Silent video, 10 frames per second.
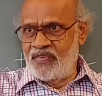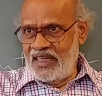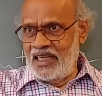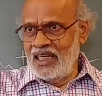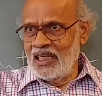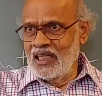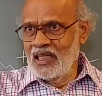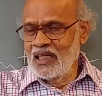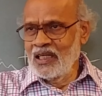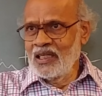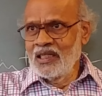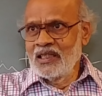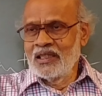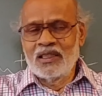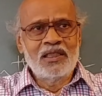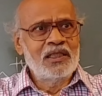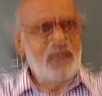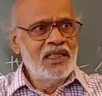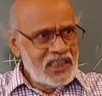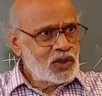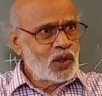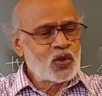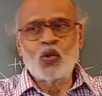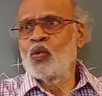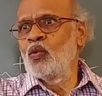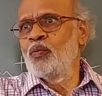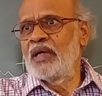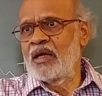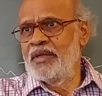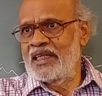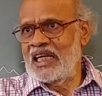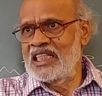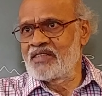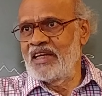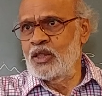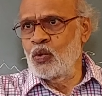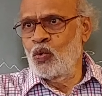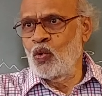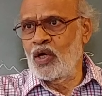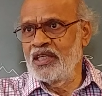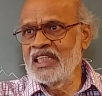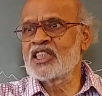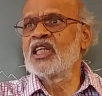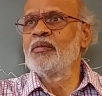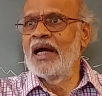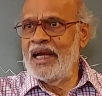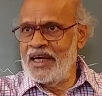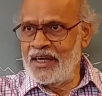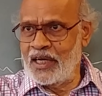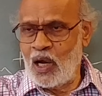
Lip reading: free, it is also parameterized by two coordinates sigma and